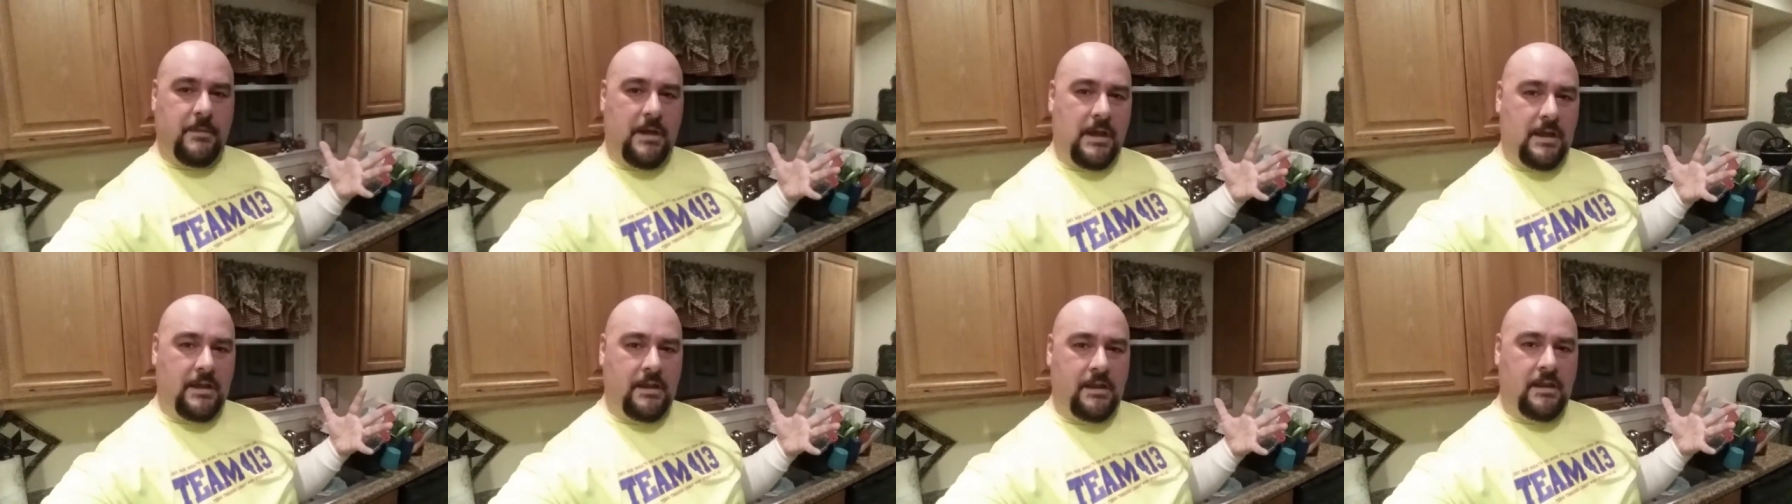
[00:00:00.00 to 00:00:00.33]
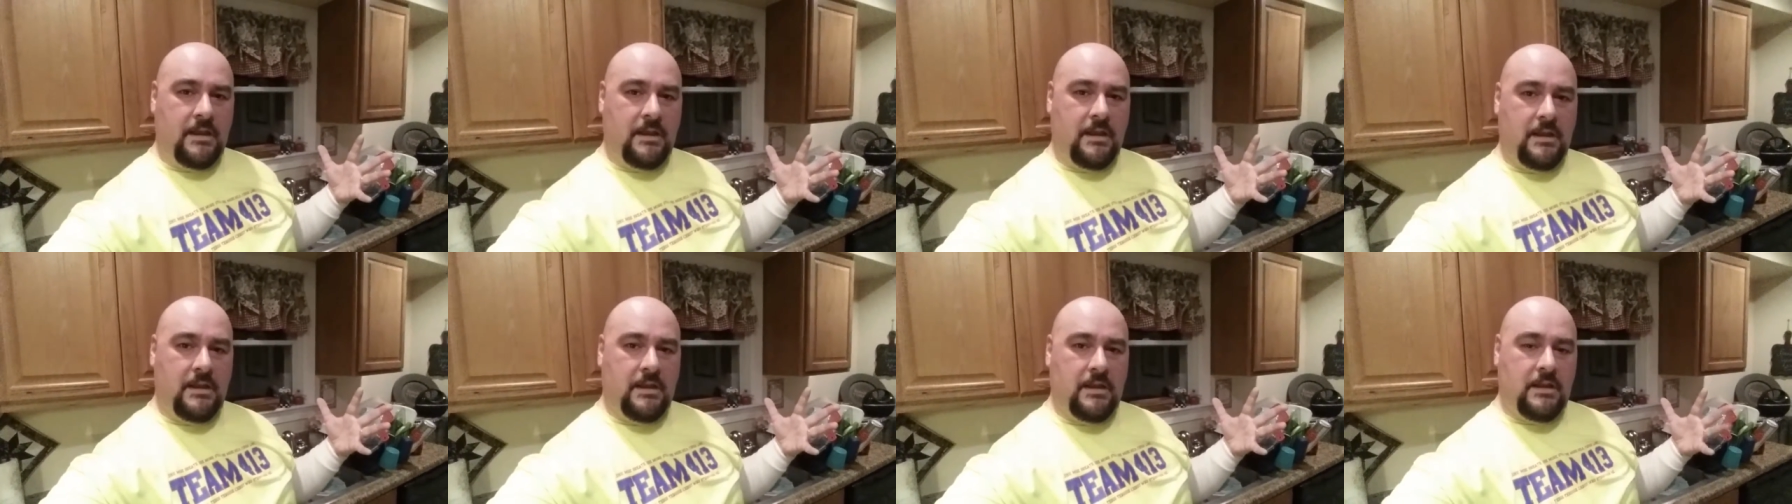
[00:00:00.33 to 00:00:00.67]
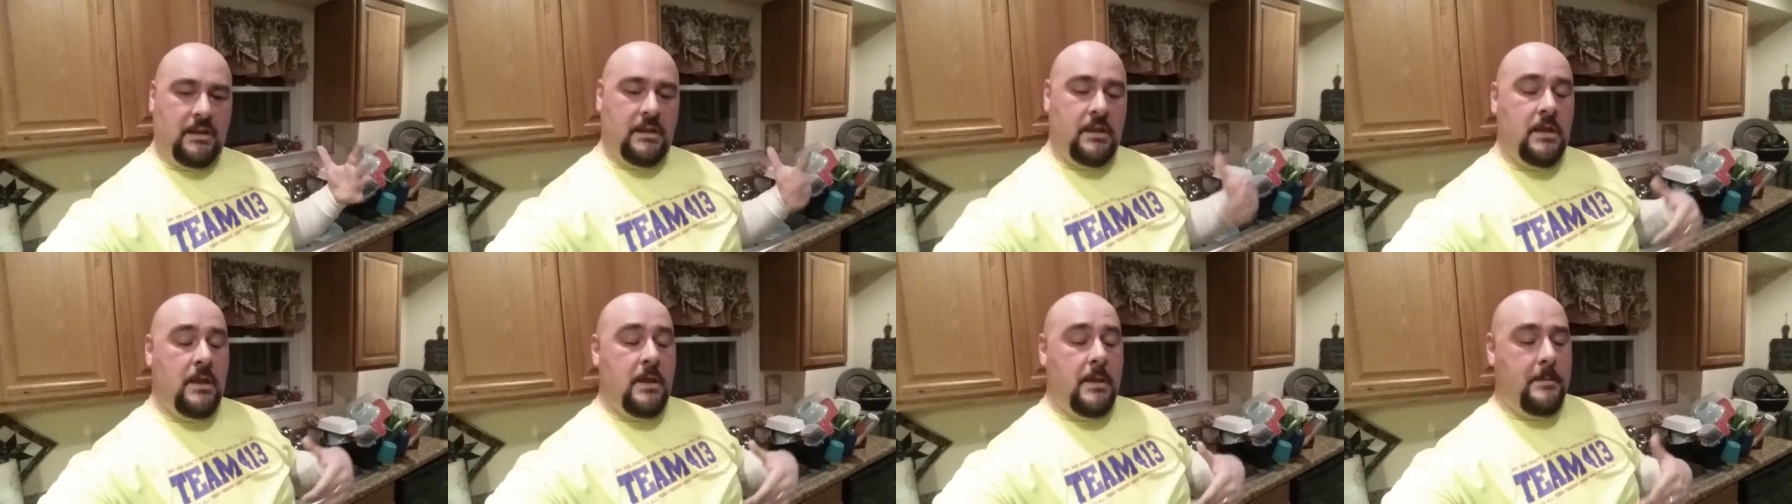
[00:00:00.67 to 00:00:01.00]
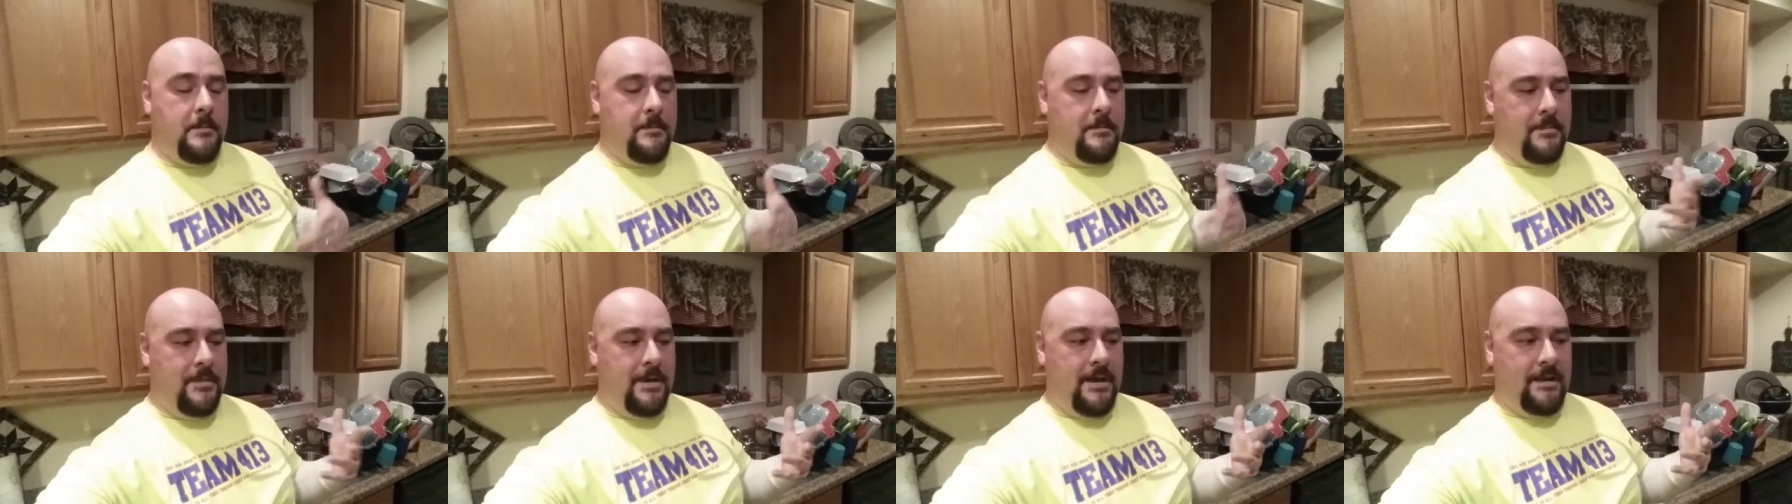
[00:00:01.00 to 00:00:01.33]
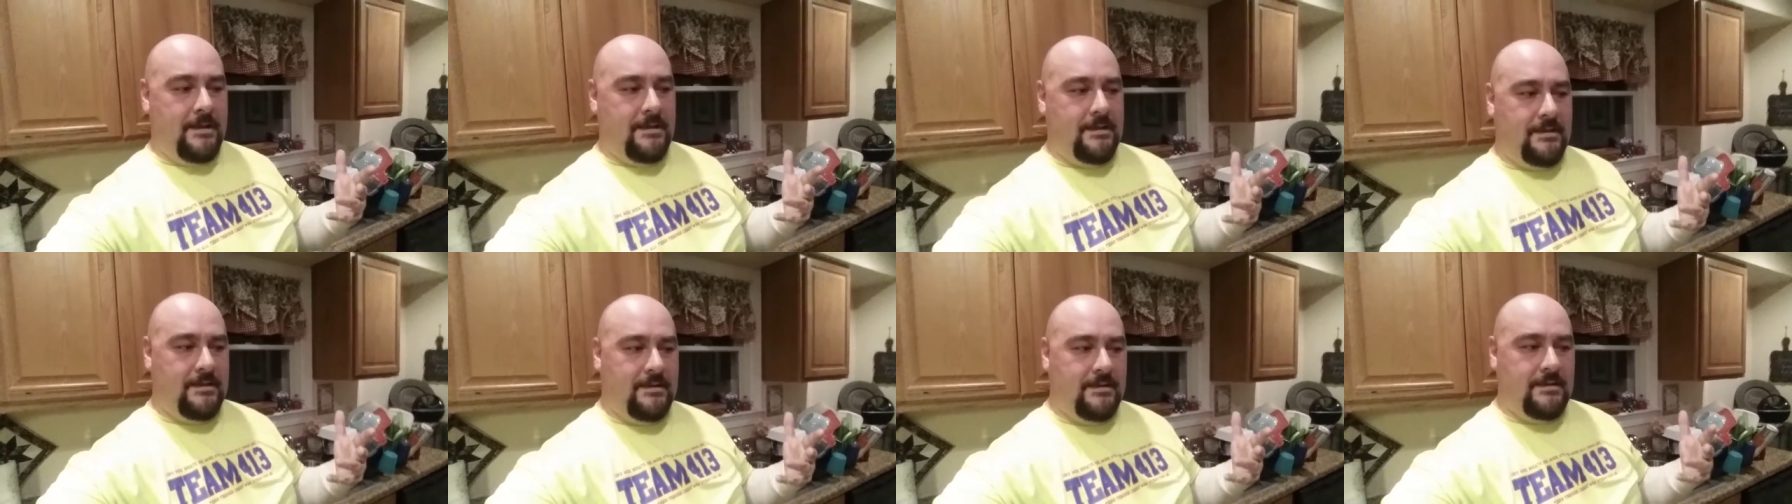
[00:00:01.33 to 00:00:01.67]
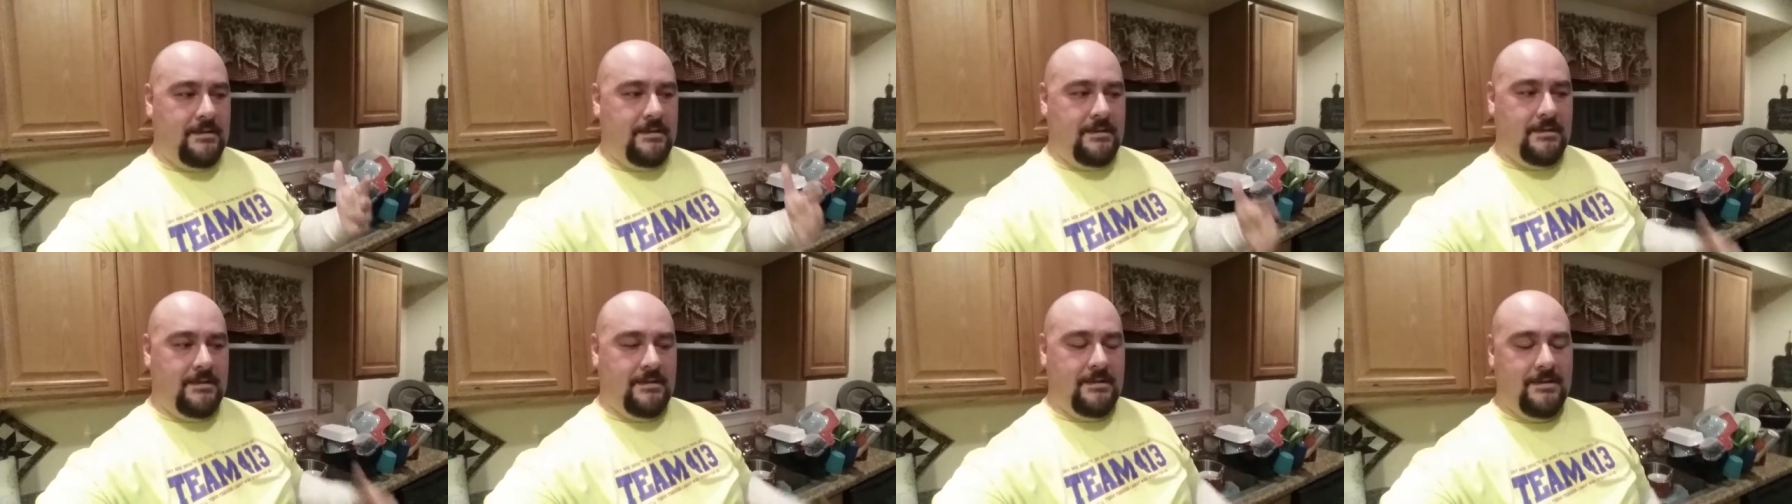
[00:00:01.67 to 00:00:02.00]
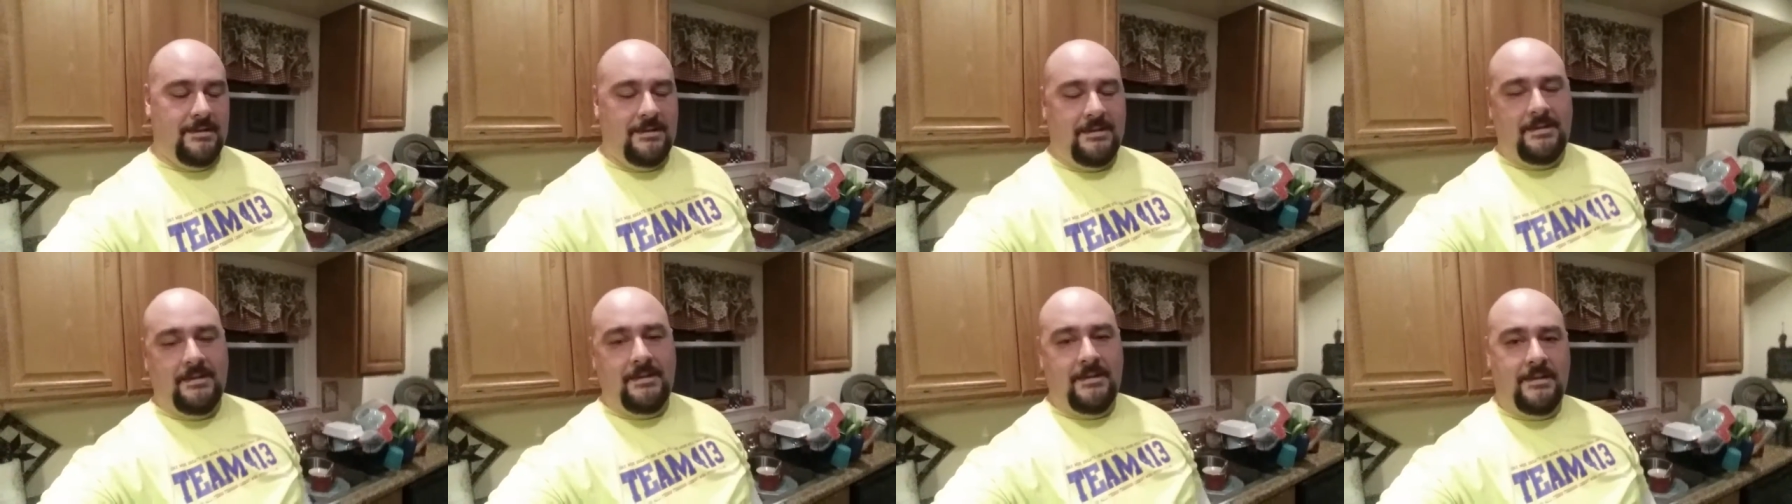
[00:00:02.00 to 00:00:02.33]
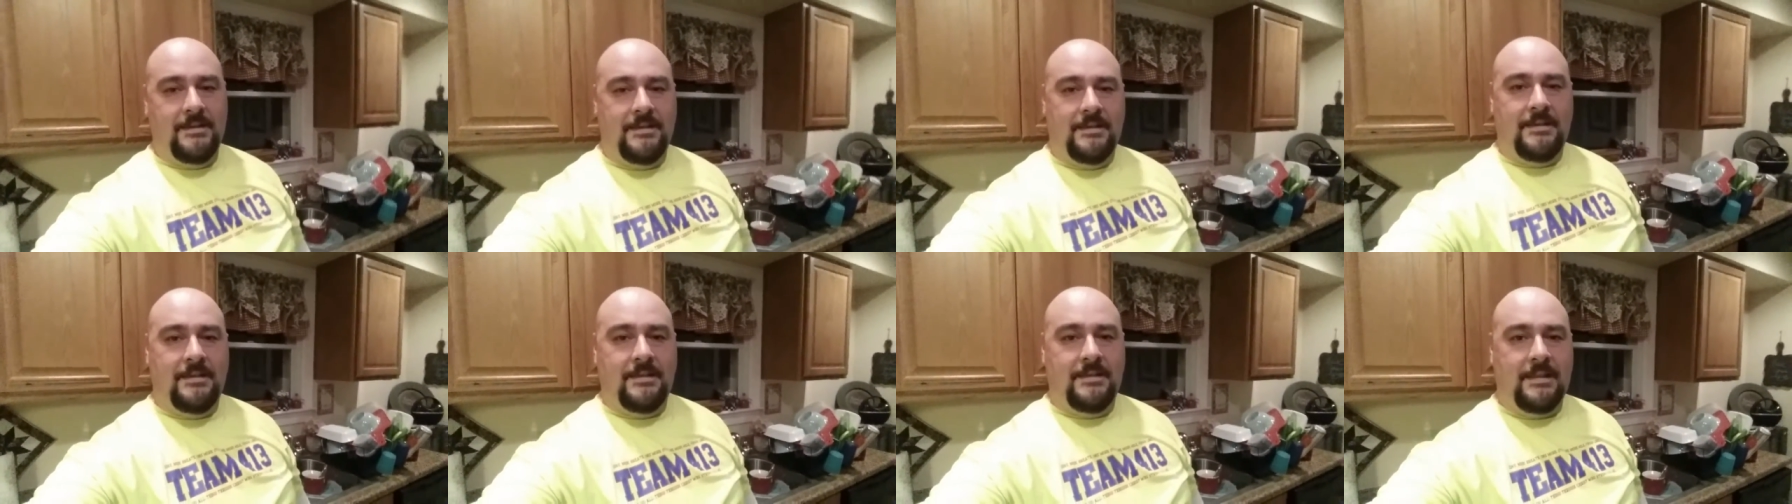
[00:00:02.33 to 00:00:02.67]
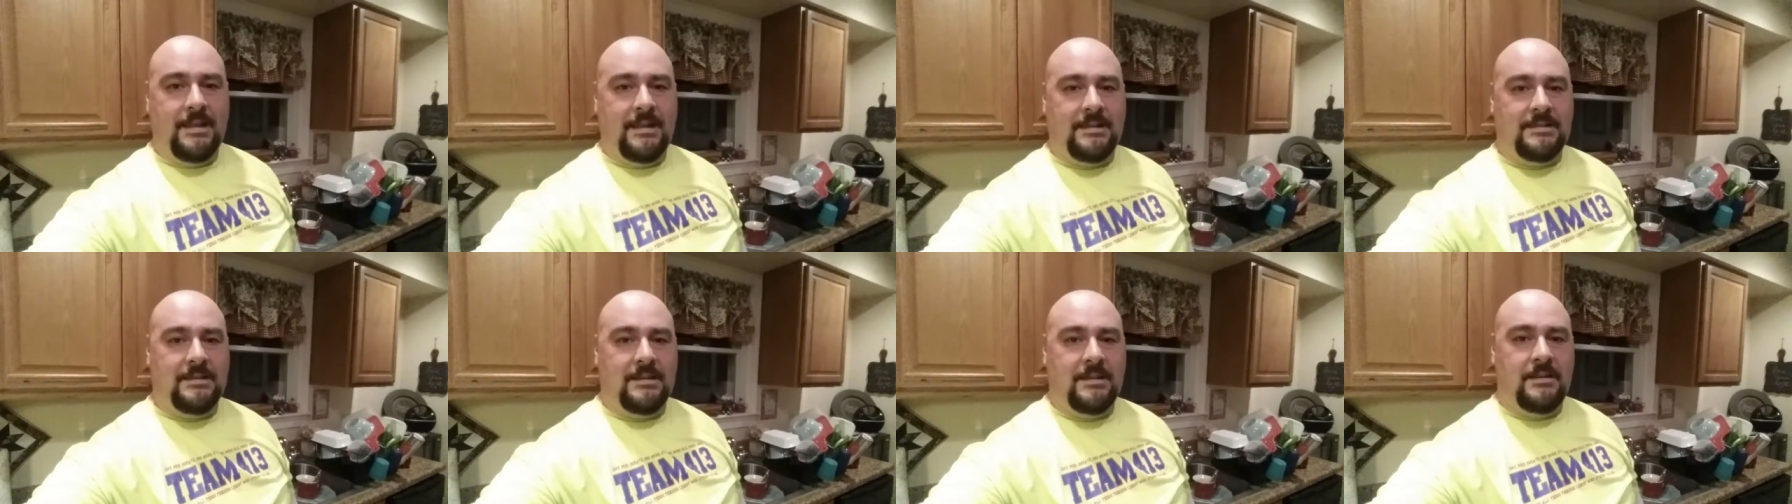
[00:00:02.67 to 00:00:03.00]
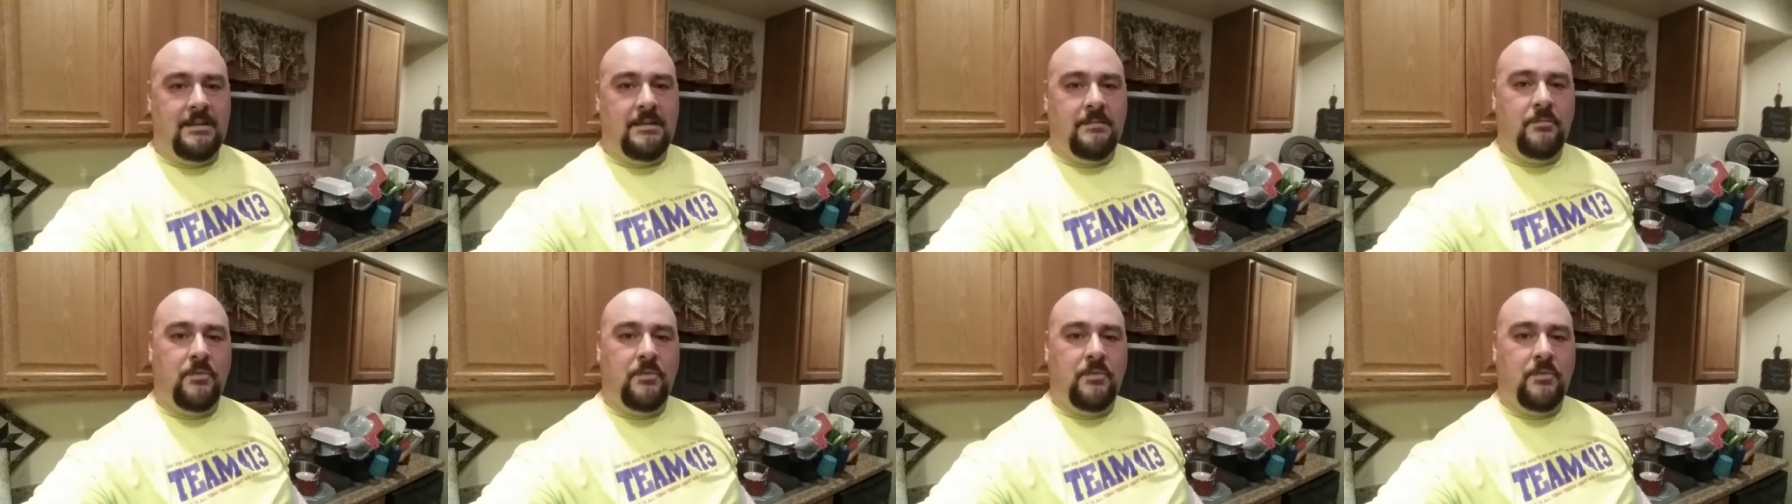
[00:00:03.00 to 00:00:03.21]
body. But that's it.